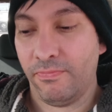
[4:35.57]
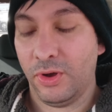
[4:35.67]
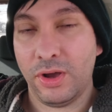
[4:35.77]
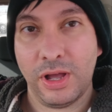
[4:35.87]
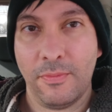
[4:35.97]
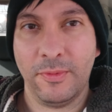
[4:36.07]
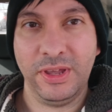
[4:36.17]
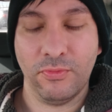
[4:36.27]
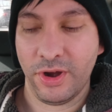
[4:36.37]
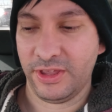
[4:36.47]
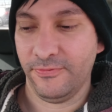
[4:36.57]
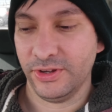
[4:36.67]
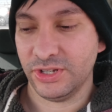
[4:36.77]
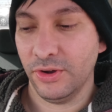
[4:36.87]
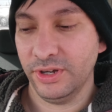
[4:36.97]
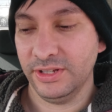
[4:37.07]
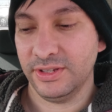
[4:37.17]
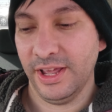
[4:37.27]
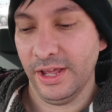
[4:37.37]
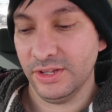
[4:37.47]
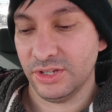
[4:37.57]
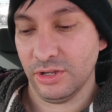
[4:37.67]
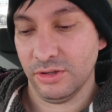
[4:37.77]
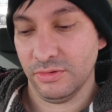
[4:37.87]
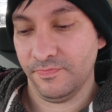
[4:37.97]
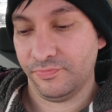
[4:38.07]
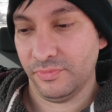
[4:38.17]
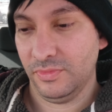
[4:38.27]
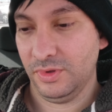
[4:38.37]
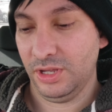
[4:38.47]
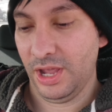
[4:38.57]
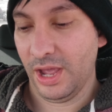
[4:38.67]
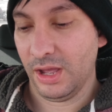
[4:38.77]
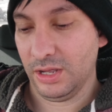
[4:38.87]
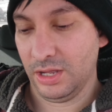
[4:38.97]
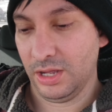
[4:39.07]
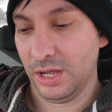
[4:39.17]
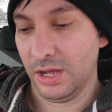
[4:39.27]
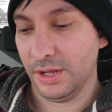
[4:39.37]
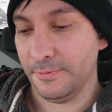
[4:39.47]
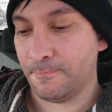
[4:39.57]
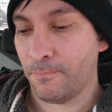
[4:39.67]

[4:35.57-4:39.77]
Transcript: Well, I'm gonna be working for Tony today, so yeah. Uh,